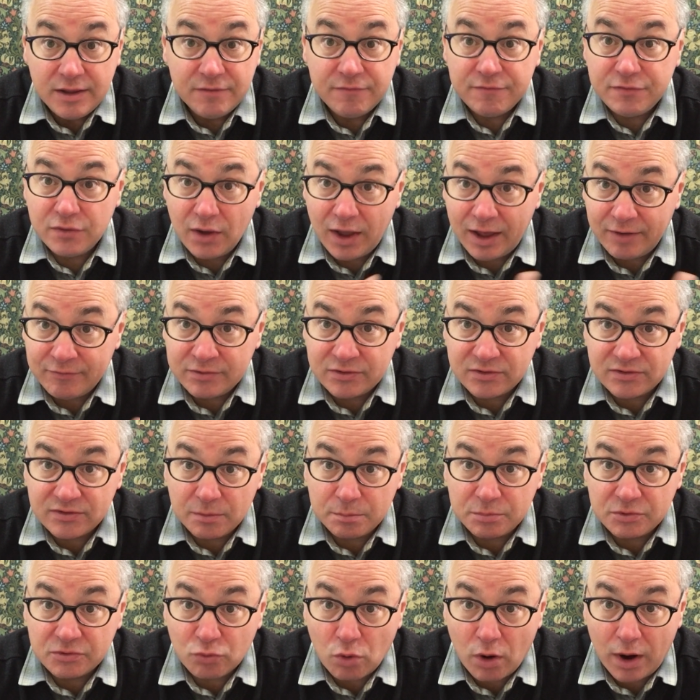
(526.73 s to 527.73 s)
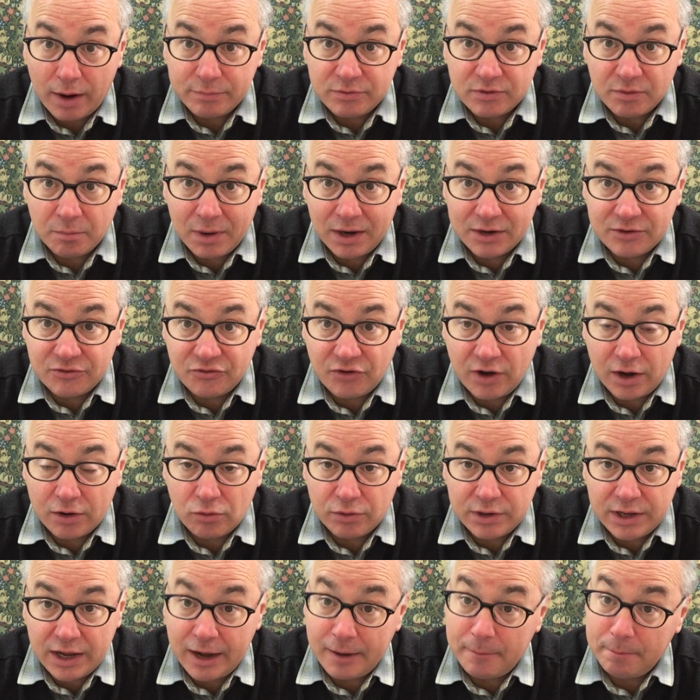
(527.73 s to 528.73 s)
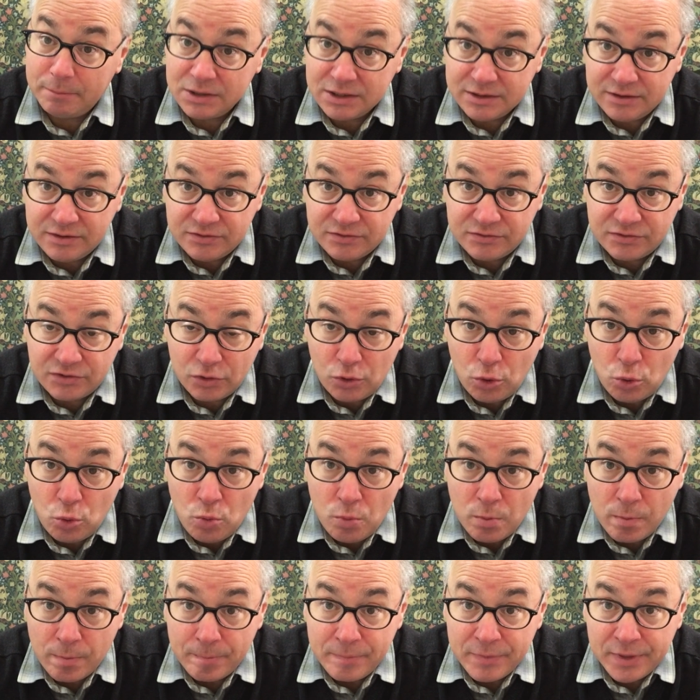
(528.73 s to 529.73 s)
If you haven't subscribed to my channel yet, please do.